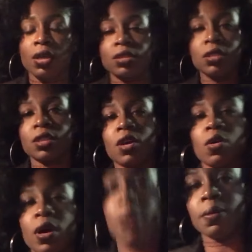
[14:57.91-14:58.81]

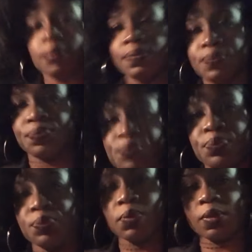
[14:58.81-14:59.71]
So
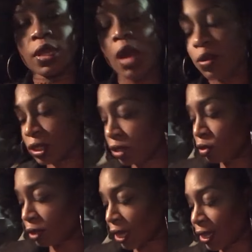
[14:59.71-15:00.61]
I will see
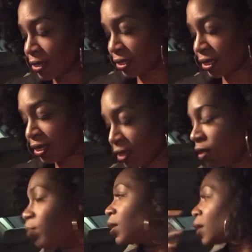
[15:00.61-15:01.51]
you guys in a
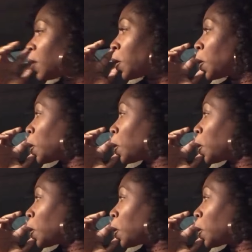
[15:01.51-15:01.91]
little bit.